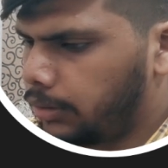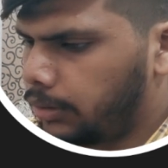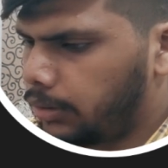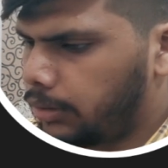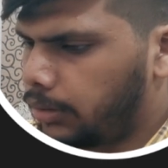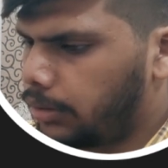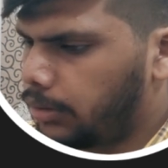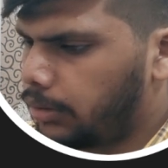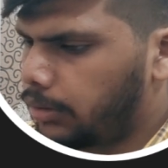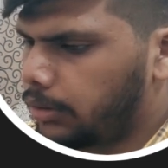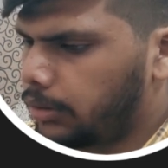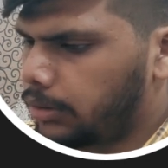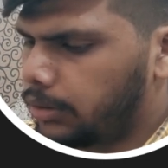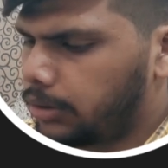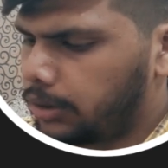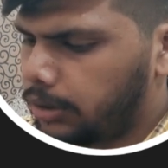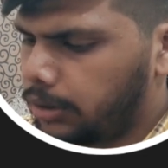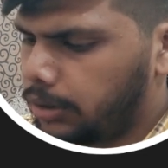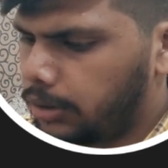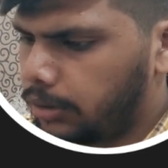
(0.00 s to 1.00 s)

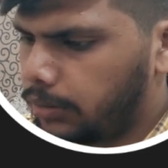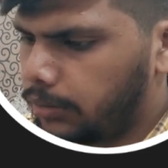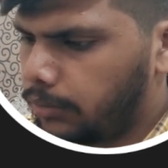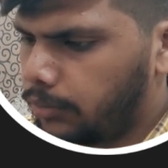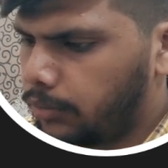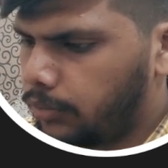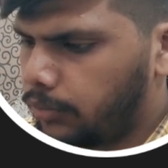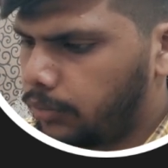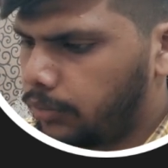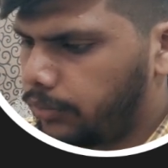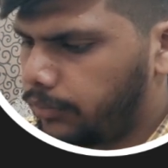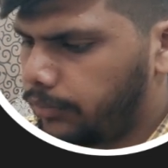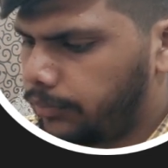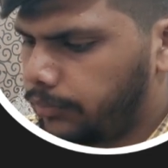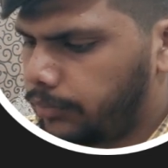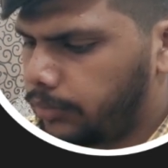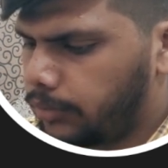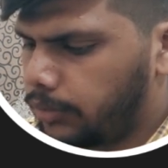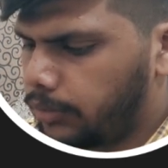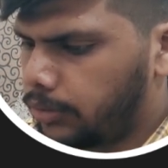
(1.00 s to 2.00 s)
Nothing more.
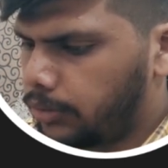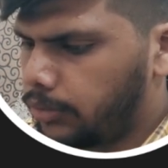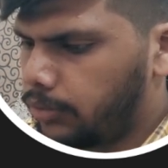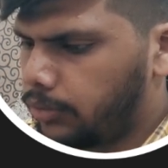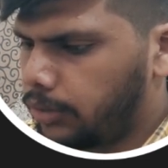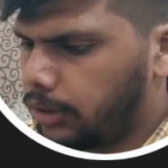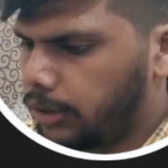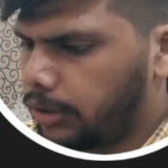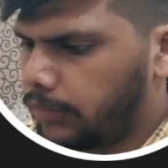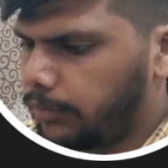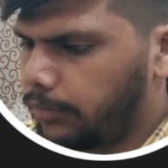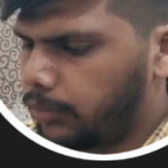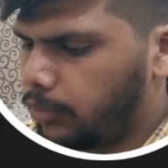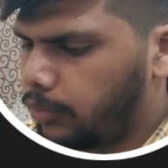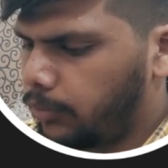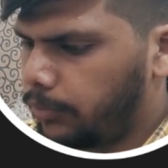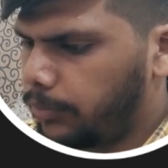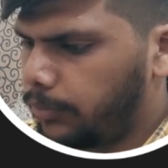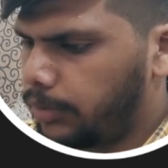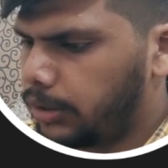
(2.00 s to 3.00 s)
So let me
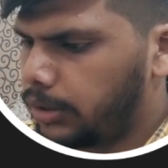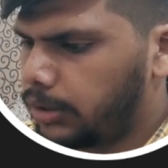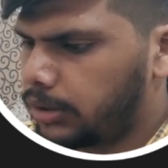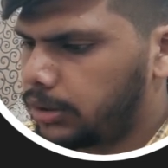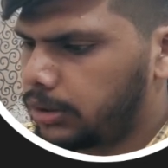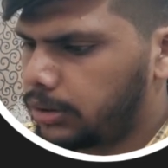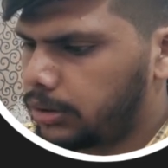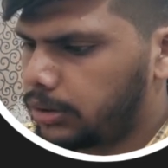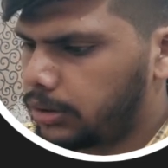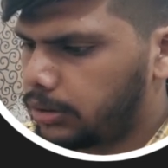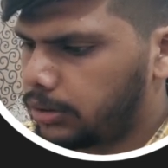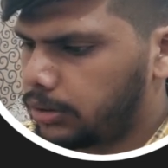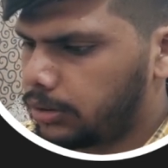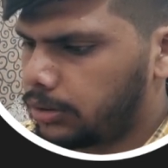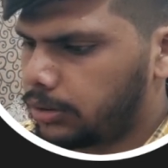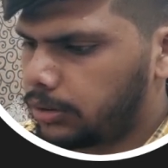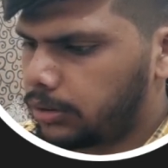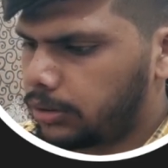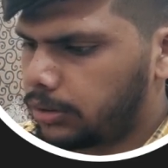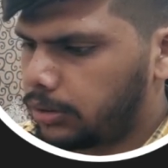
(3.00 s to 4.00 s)
copy this
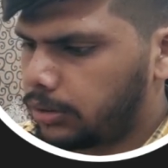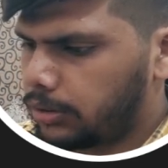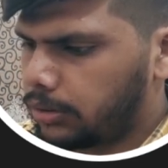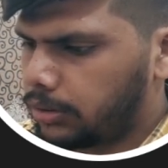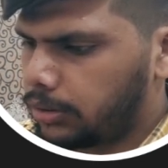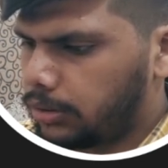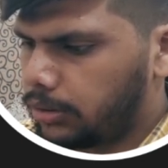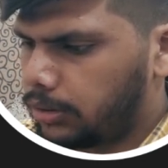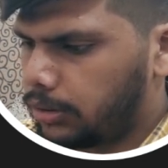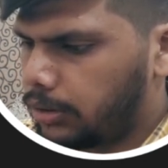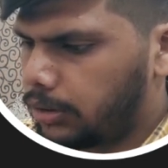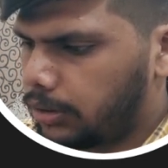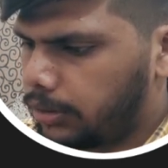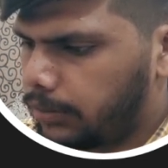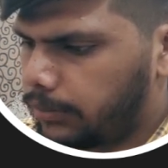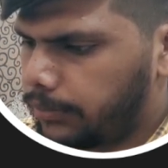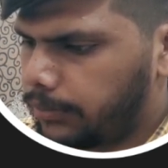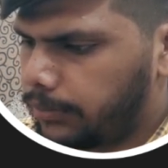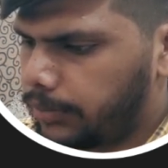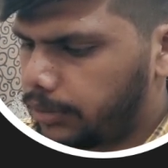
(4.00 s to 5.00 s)

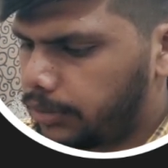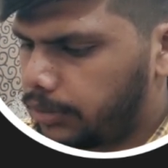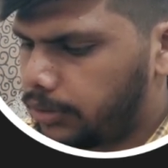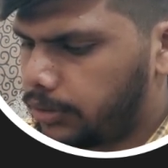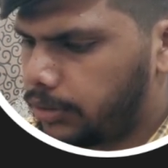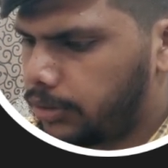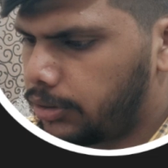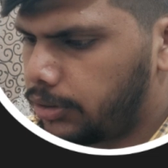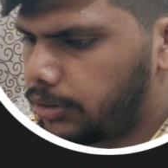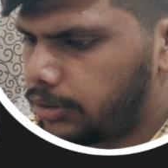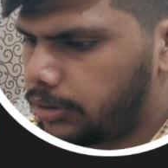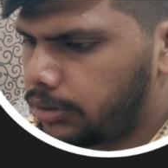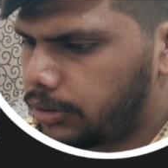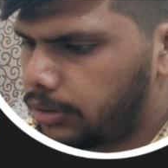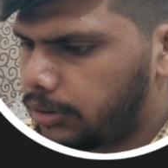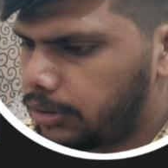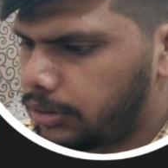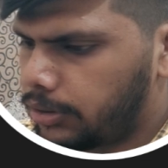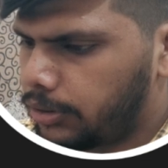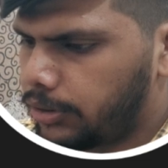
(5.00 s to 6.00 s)
and paste this
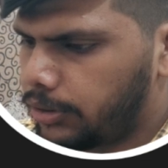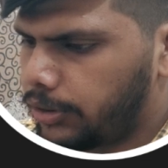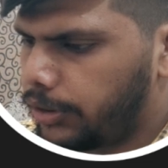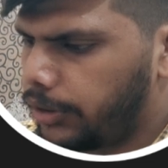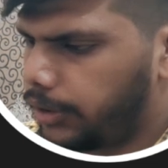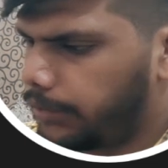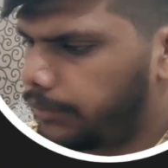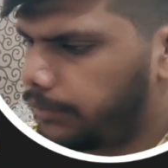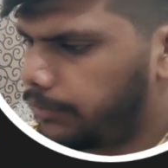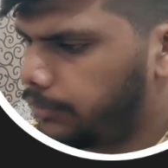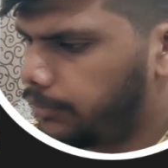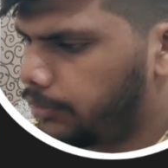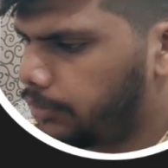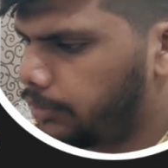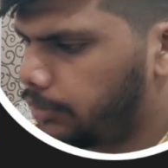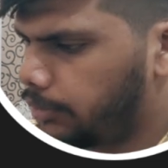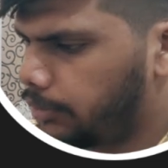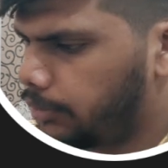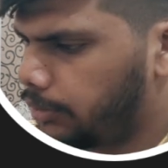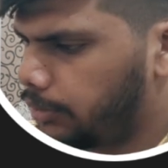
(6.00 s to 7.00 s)
3 times.
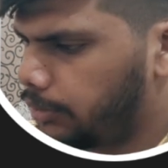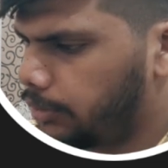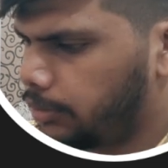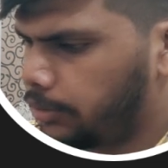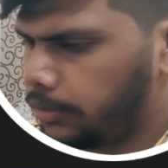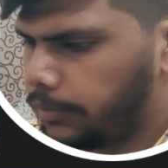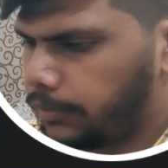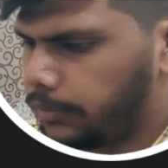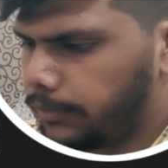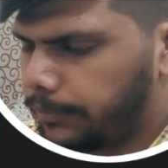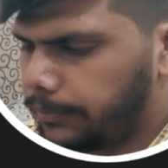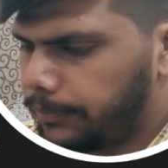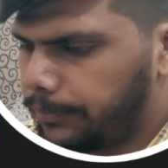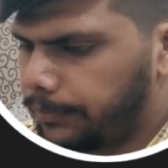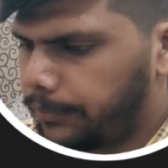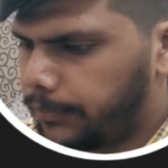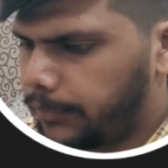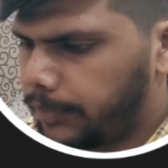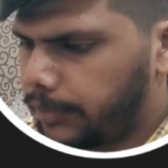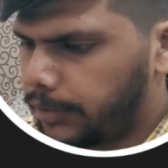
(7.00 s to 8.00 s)

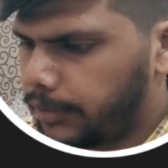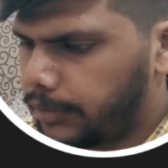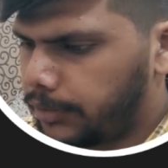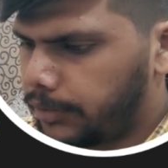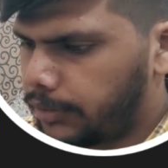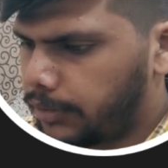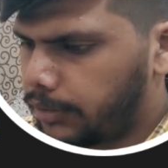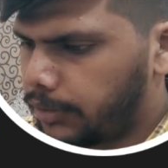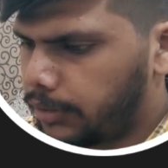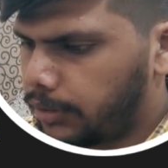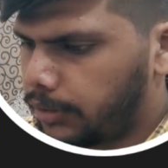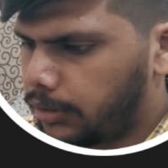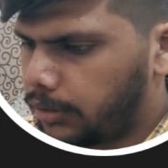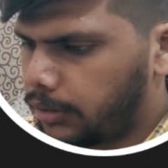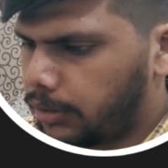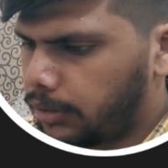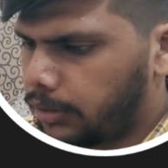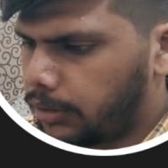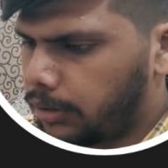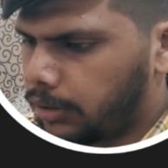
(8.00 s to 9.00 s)
Nice.
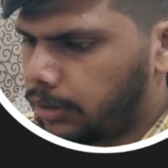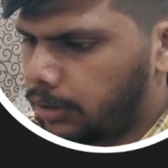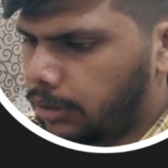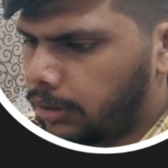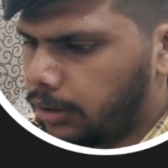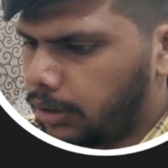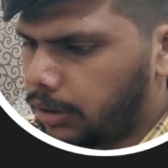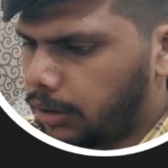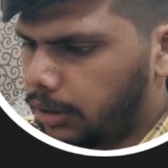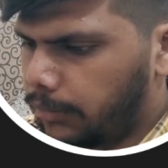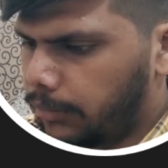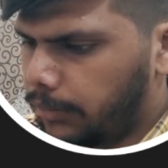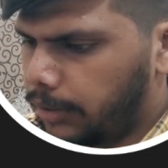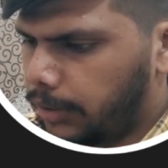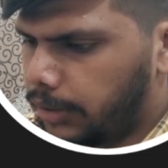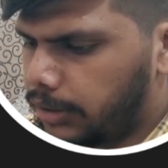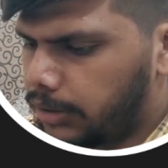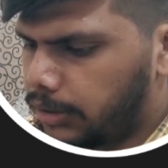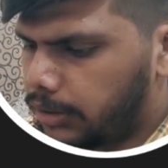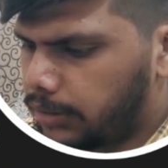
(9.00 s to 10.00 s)
Let me
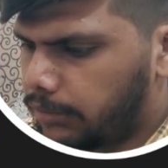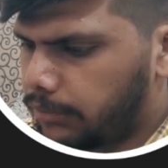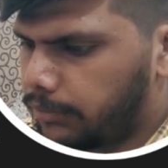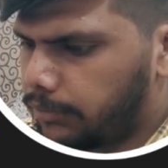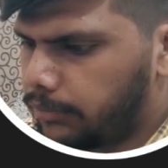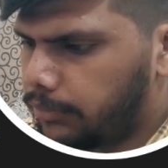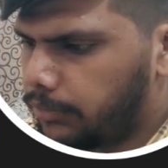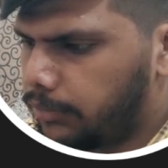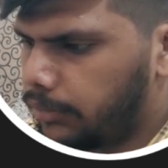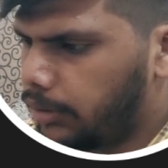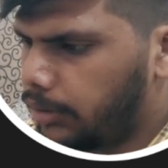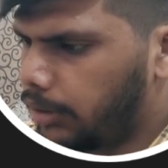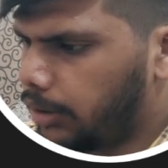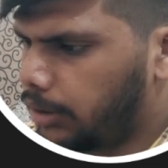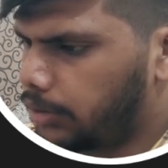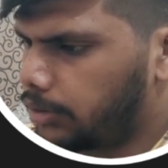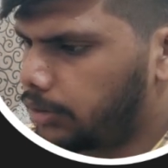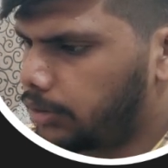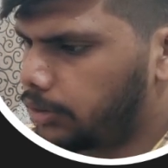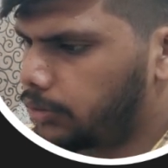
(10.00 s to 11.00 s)
add some
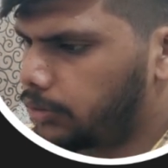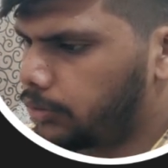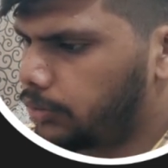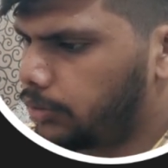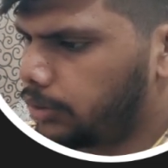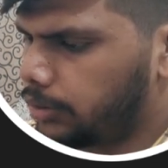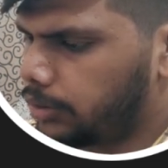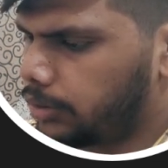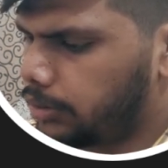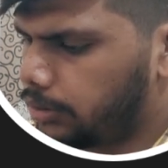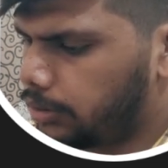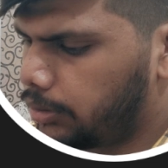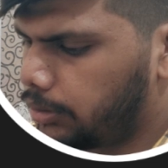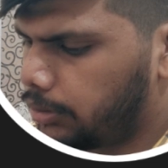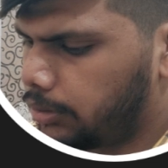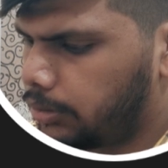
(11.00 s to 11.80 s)
classes to this.